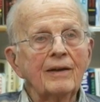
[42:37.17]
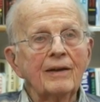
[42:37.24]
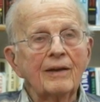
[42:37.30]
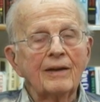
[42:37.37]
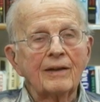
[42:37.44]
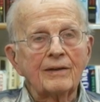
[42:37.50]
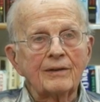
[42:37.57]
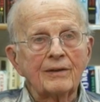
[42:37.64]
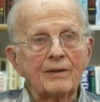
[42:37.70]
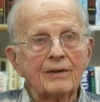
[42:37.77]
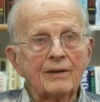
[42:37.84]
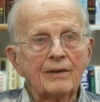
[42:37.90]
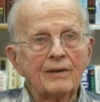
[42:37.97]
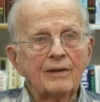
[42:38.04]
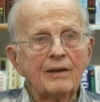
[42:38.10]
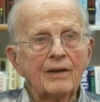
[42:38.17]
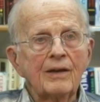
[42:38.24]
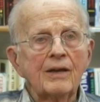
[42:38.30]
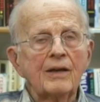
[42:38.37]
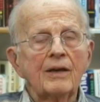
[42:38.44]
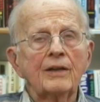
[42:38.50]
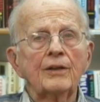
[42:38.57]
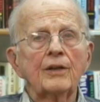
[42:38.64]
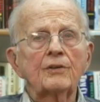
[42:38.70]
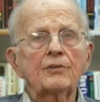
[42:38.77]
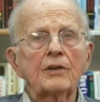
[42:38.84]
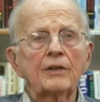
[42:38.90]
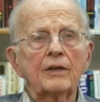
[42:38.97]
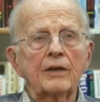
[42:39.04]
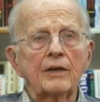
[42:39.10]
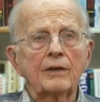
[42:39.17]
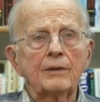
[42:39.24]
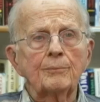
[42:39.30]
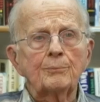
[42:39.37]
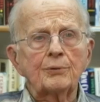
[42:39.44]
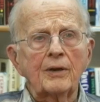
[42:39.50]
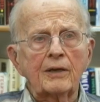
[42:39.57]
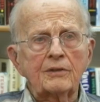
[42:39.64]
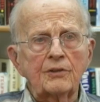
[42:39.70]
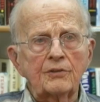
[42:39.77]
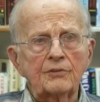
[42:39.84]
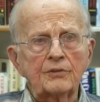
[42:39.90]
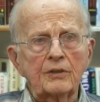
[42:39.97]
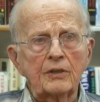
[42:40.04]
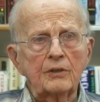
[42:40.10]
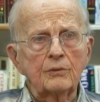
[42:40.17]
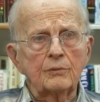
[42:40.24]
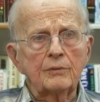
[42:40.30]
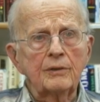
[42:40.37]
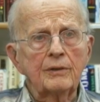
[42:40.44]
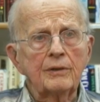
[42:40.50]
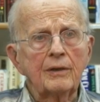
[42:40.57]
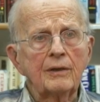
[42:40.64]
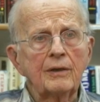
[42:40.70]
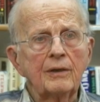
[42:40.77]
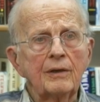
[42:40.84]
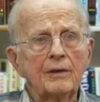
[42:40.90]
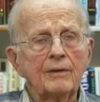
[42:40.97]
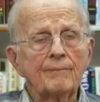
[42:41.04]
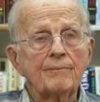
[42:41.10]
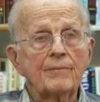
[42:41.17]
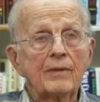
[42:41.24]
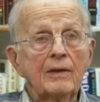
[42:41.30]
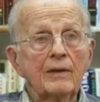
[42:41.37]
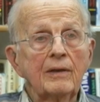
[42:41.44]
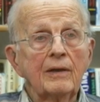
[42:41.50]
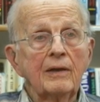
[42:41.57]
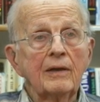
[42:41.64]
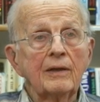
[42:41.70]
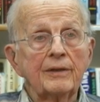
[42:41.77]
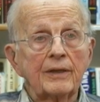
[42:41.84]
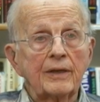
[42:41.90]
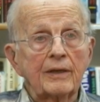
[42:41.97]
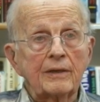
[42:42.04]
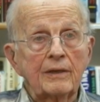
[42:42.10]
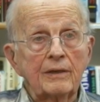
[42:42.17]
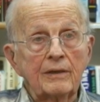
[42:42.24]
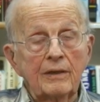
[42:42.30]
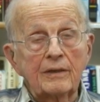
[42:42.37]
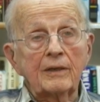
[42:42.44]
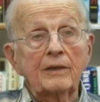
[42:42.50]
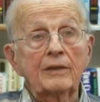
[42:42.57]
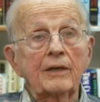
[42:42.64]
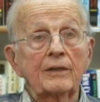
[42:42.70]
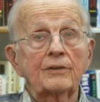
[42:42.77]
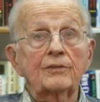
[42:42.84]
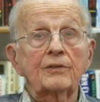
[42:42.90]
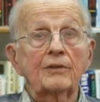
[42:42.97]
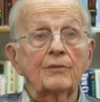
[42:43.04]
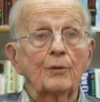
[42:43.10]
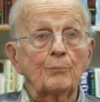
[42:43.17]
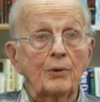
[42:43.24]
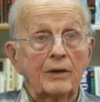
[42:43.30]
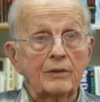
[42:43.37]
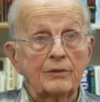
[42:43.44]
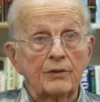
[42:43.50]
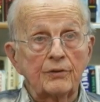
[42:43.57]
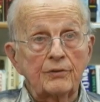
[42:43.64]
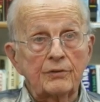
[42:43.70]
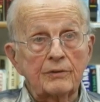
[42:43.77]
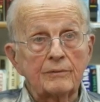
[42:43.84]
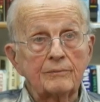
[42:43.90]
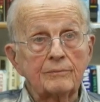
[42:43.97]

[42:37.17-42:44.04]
And initially I practiced alone, and then I got several partners.